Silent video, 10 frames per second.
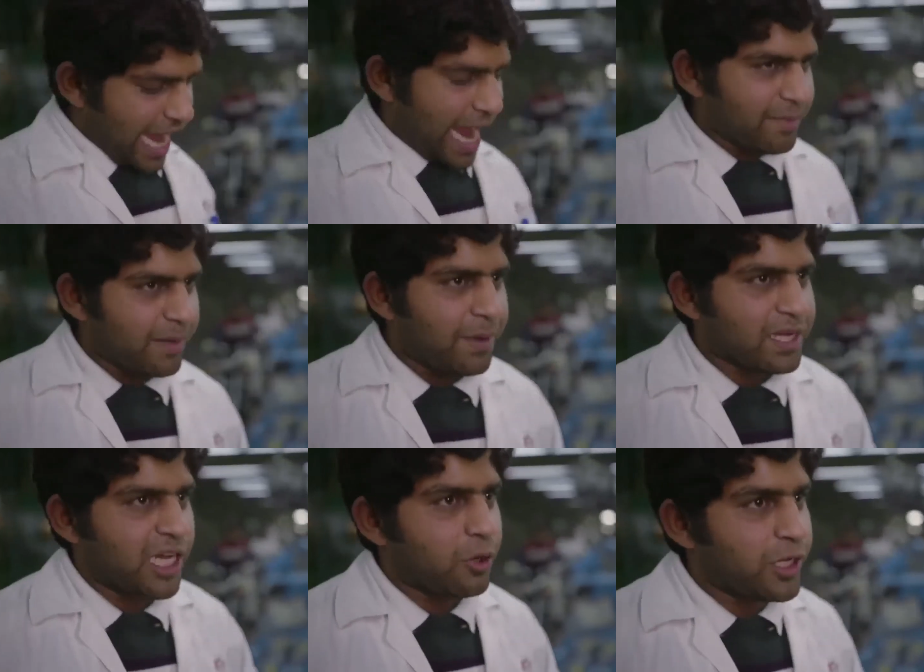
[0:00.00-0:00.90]
I am the
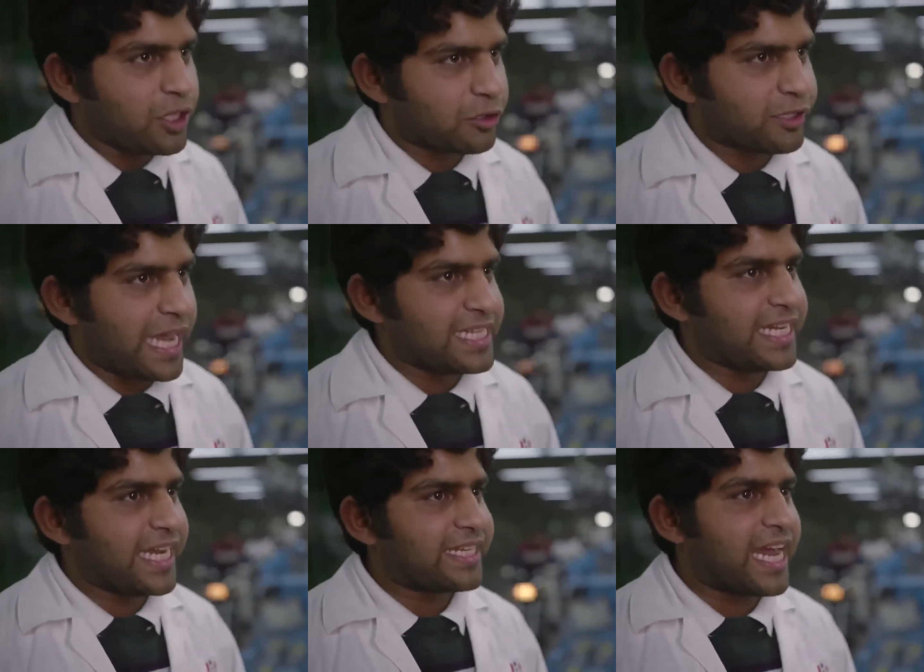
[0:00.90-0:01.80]
person who is
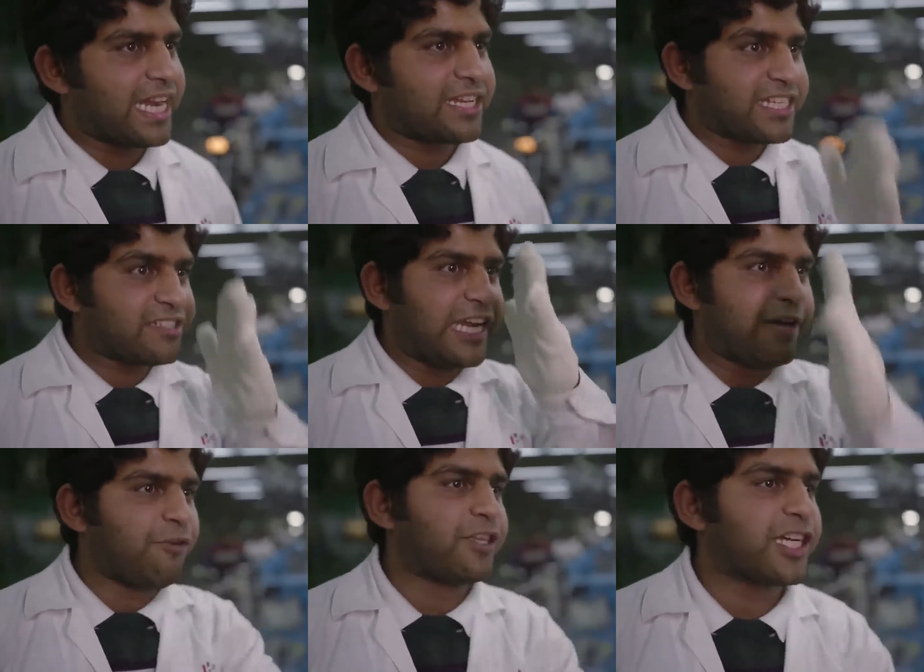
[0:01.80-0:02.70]
authorizing it that it is
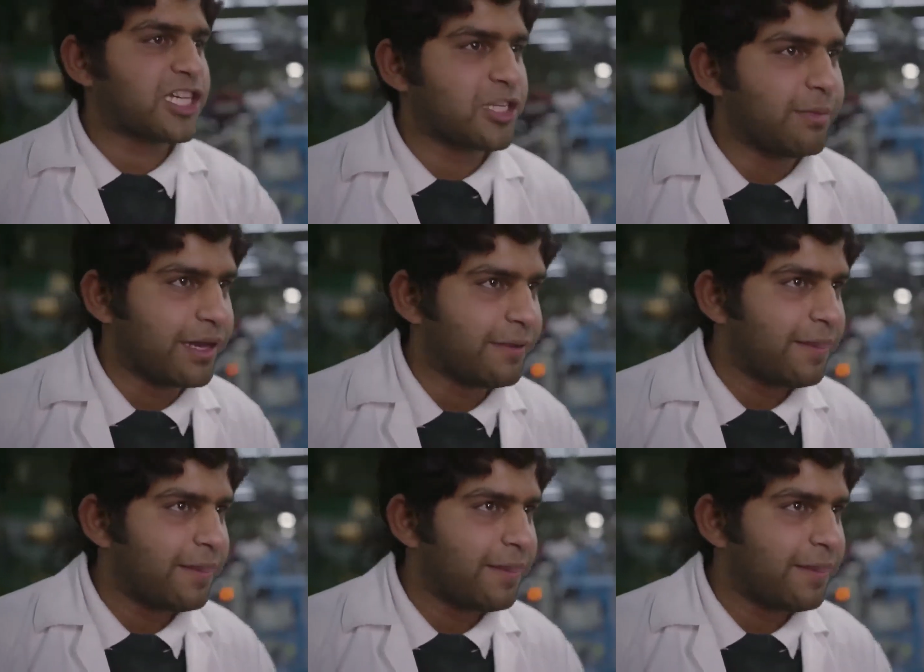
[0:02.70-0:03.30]
ready for the customer.